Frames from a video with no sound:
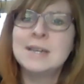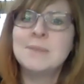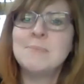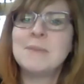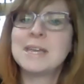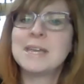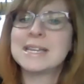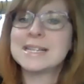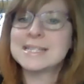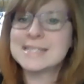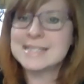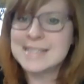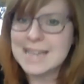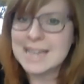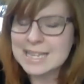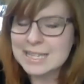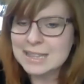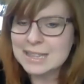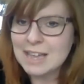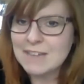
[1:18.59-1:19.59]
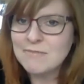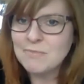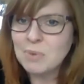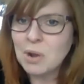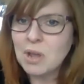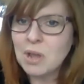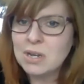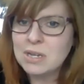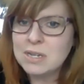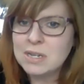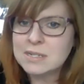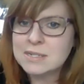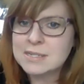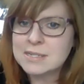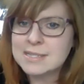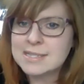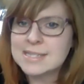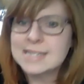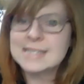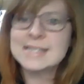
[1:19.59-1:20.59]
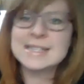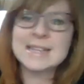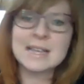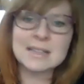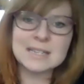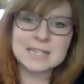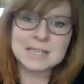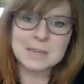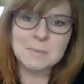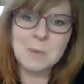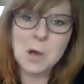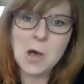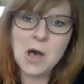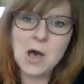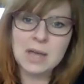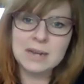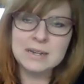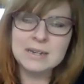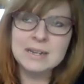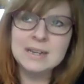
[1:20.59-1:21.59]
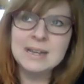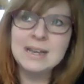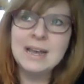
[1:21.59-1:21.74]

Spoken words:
making second life products and selling them on